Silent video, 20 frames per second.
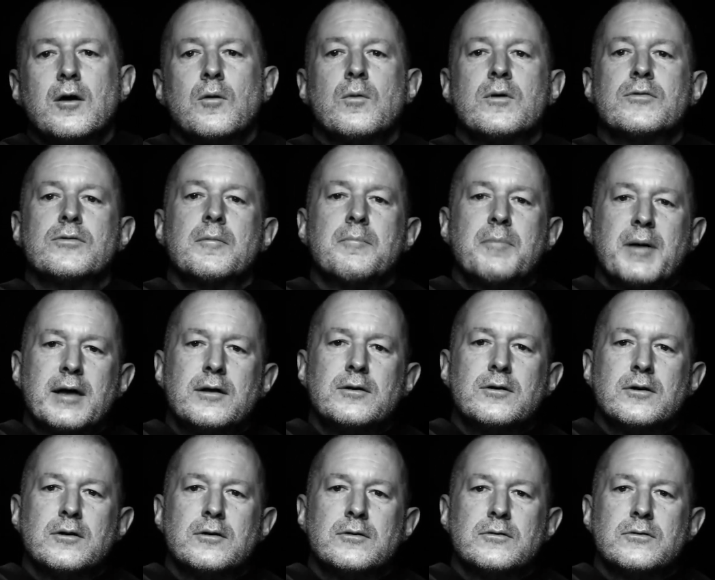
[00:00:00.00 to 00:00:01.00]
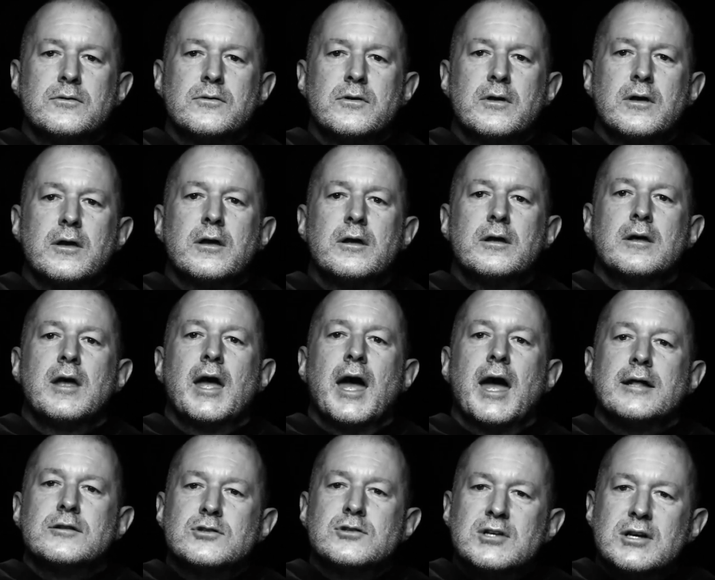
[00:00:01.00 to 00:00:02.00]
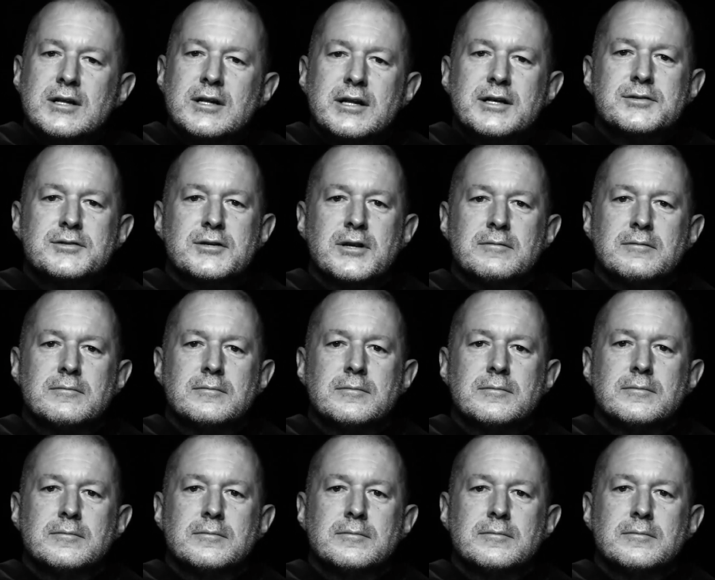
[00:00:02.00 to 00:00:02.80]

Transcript: with opinions and to listen.